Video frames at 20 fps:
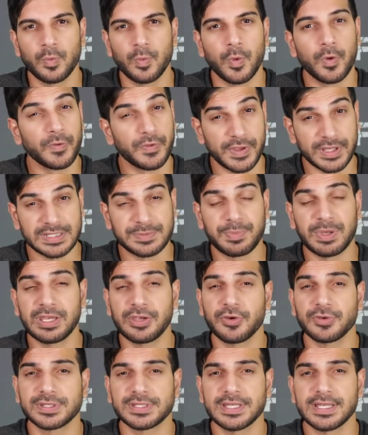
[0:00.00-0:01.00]
will this be
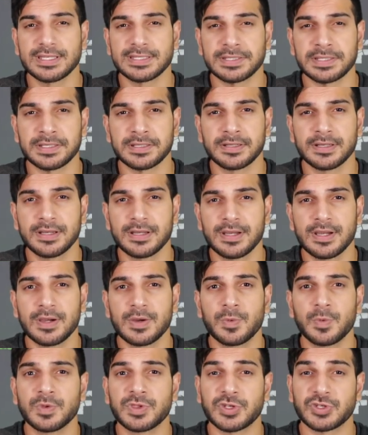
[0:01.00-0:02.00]
your season
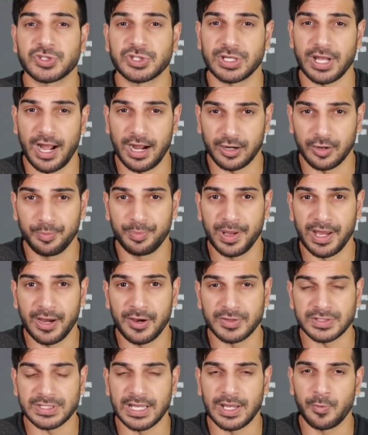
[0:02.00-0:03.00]
with the Chicago Bears?